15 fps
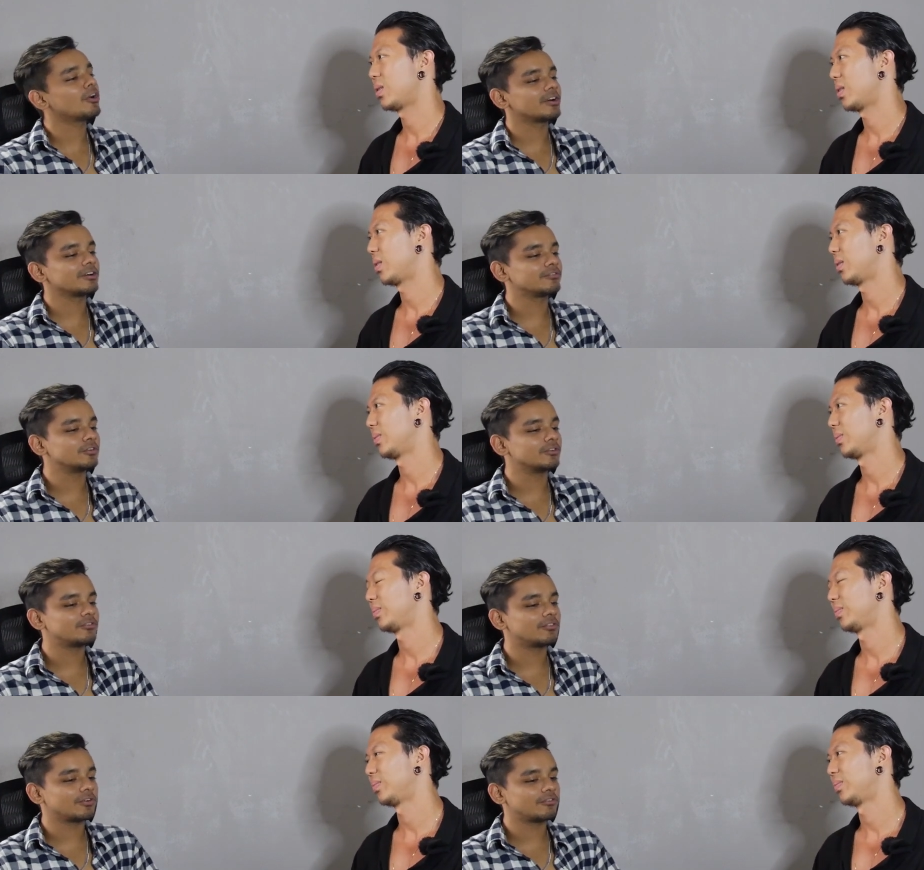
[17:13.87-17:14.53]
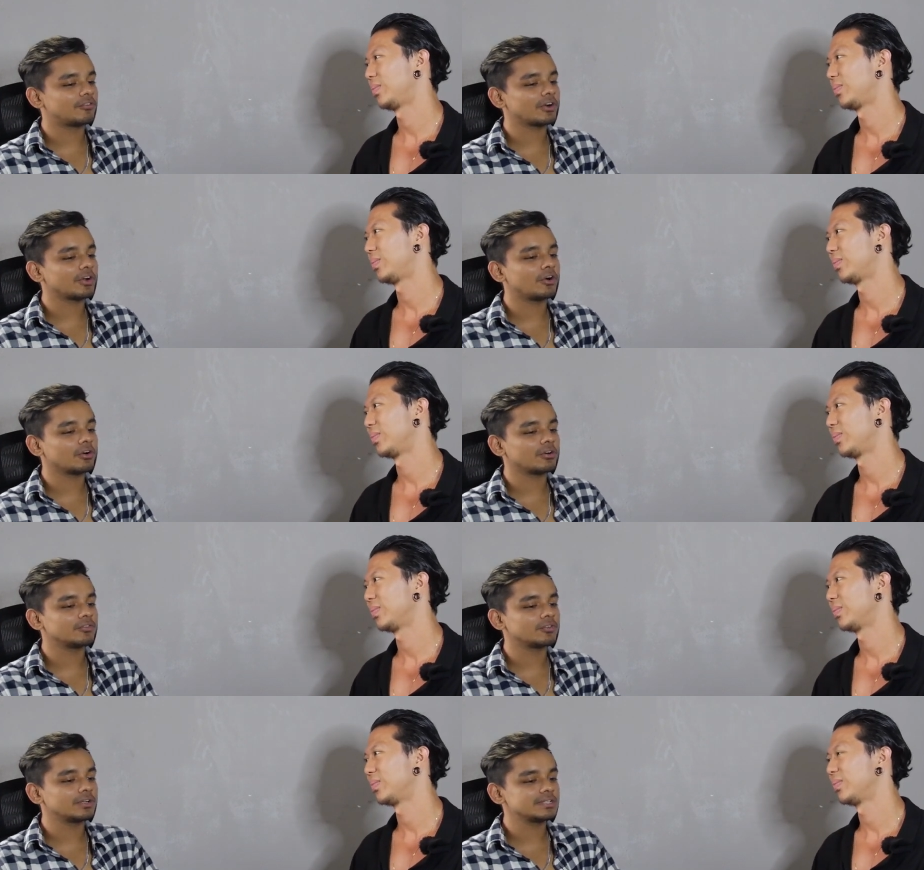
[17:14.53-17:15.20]
Speaker 1: hawker
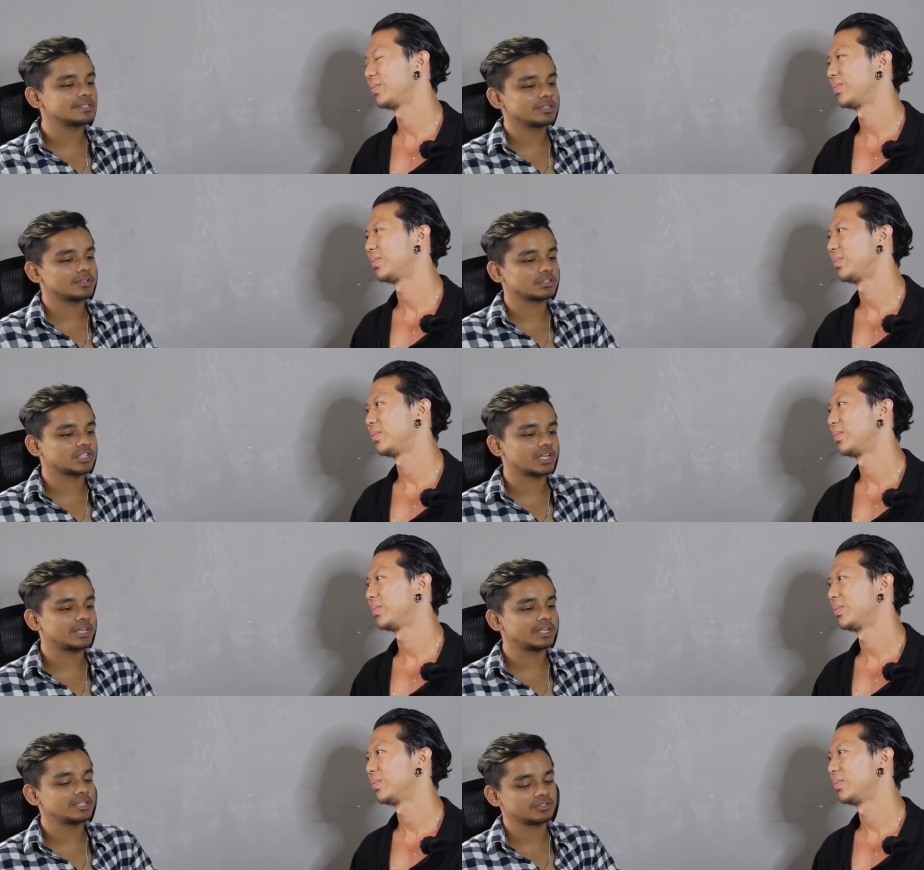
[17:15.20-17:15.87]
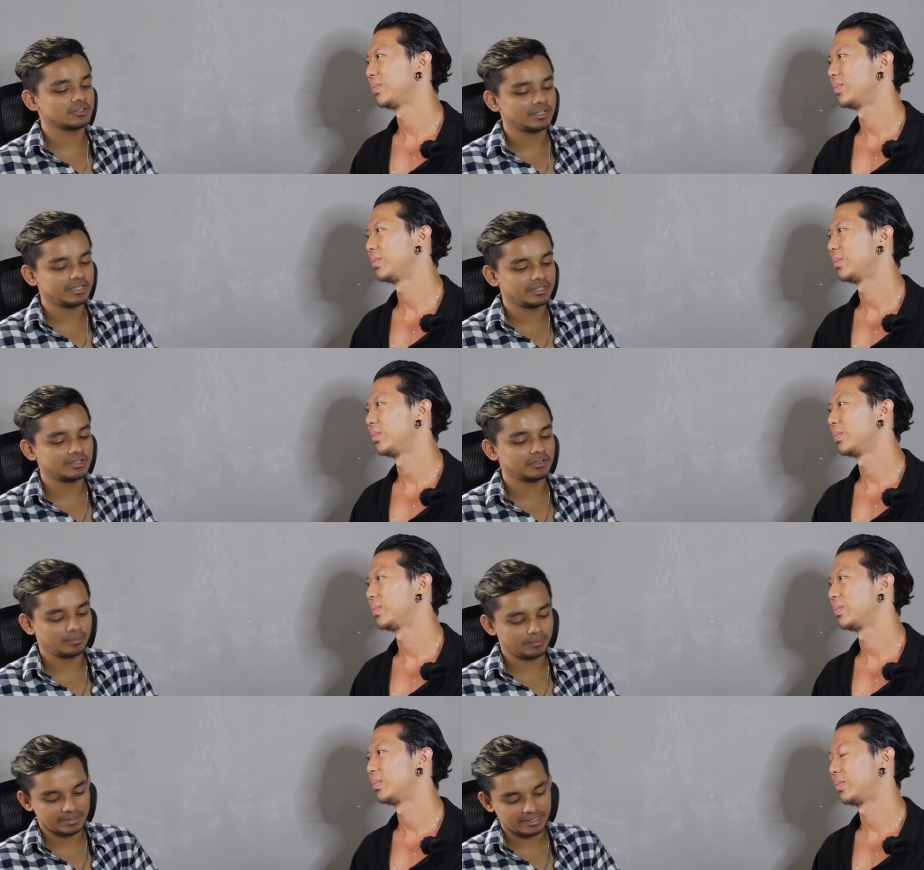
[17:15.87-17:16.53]
food. Let's say you're Chinese or Indian
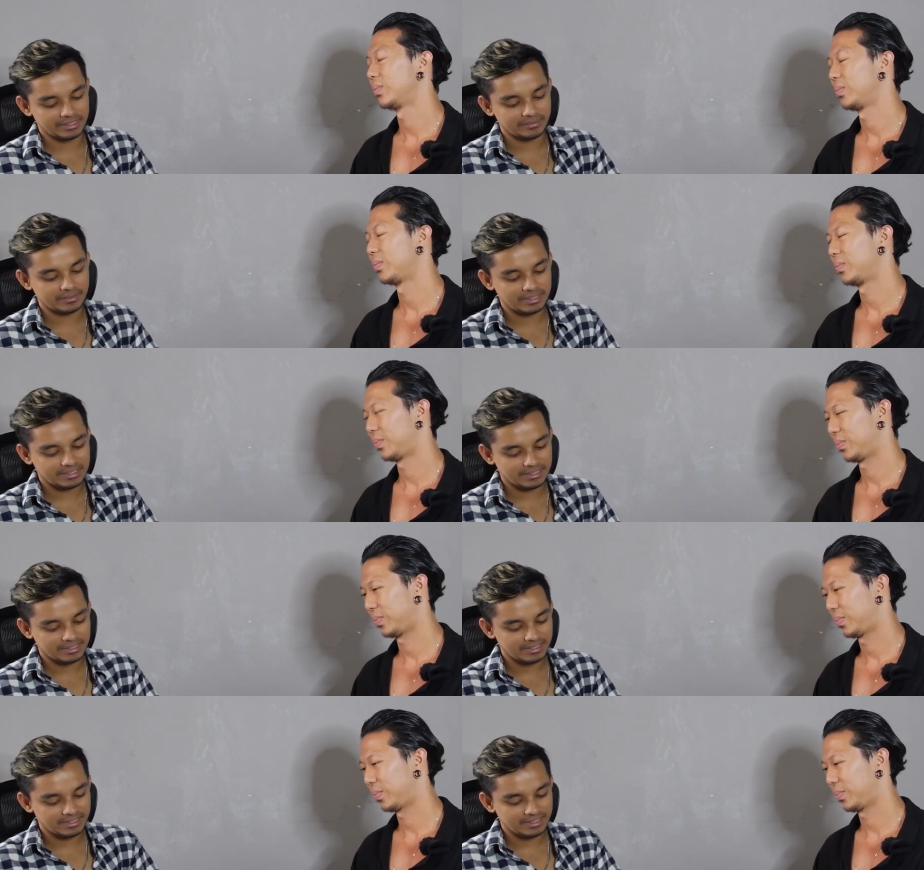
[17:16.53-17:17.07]
or Malay, right?